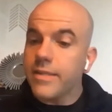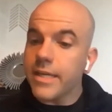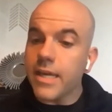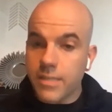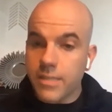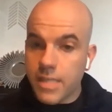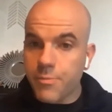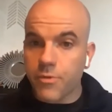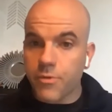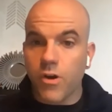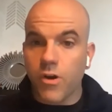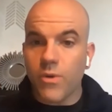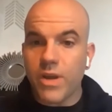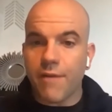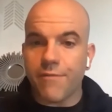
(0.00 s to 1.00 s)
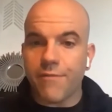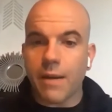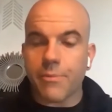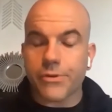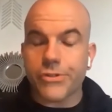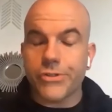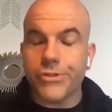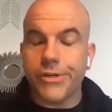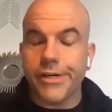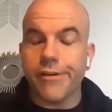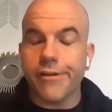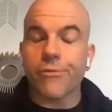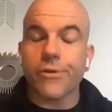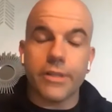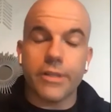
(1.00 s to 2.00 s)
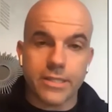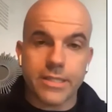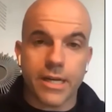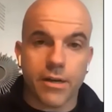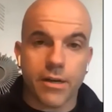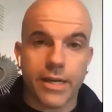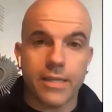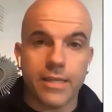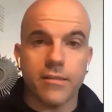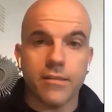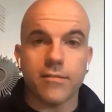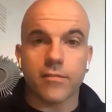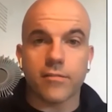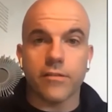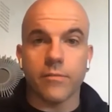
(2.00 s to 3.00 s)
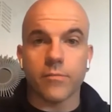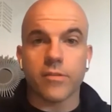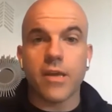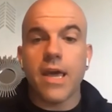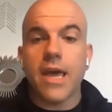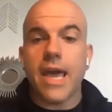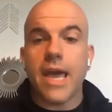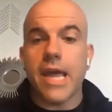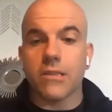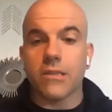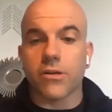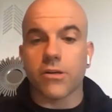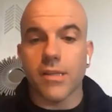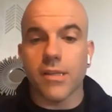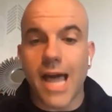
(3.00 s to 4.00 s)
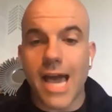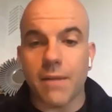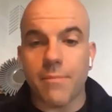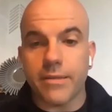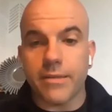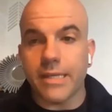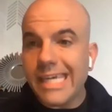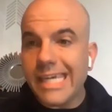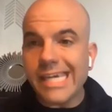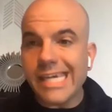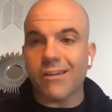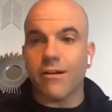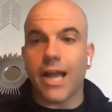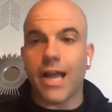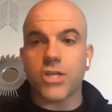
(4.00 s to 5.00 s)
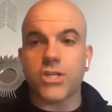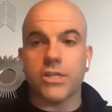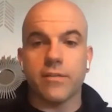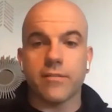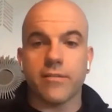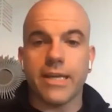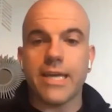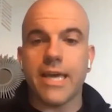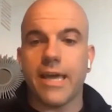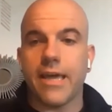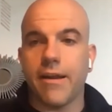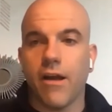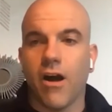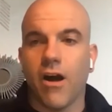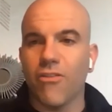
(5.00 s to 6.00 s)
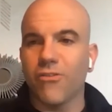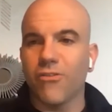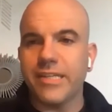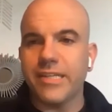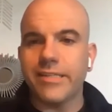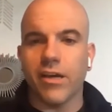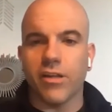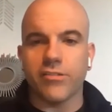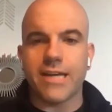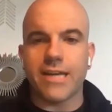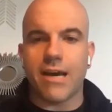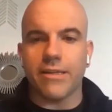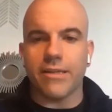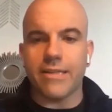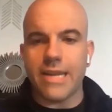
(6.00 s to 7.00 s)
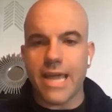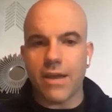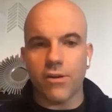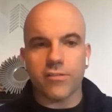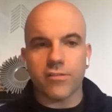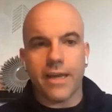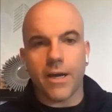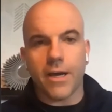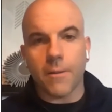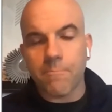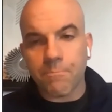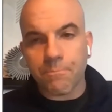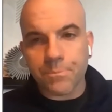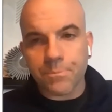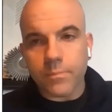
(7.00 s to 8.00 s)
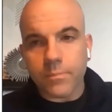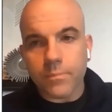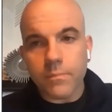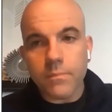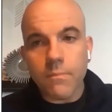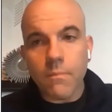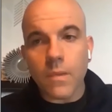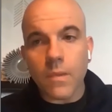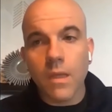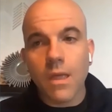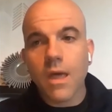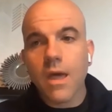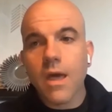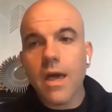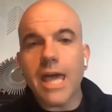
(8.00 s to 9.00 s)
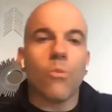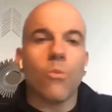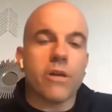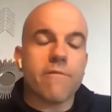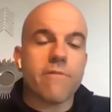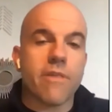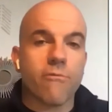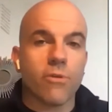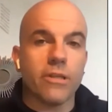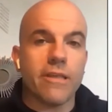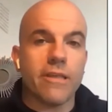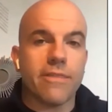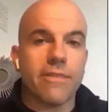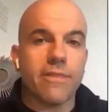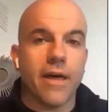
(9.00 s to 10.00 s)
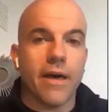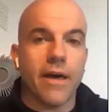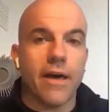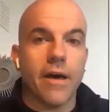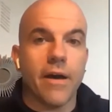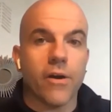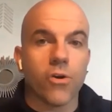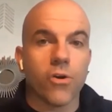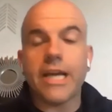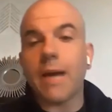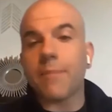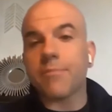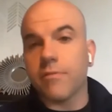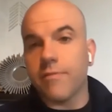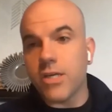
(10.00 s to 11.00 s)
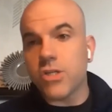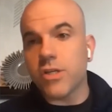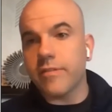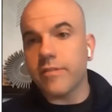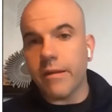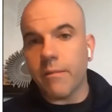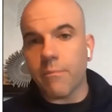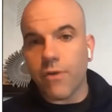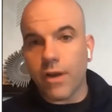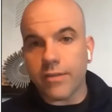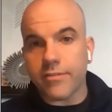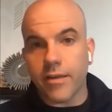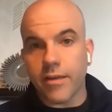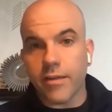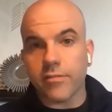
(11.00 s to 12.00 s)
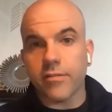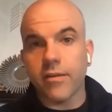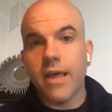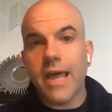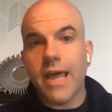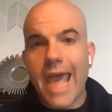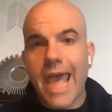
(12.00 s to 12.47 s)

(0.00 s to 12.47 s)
Digging deeper though, we have the opportunity to really interrogate these systems and learn a lot about the key interactions, and again, all those details down at the nanoscale. And one of the really early observations that impressed us